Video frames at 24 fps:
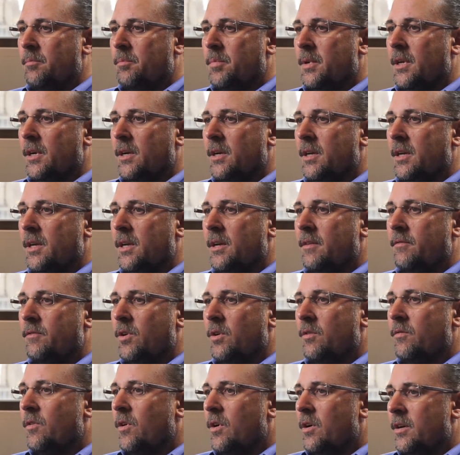ability of
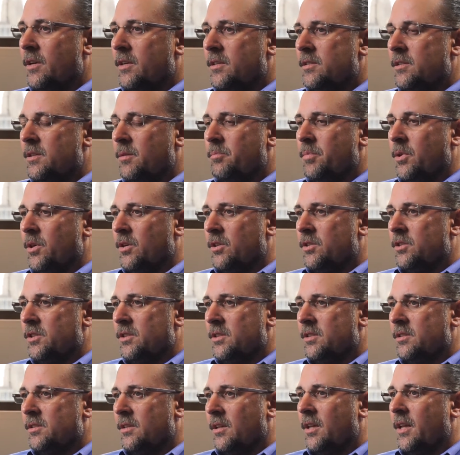Novartis to
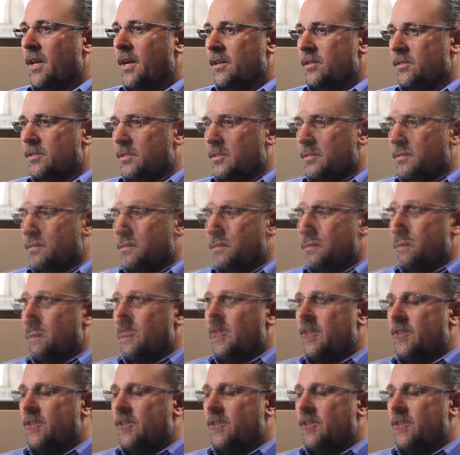purchase Selexys.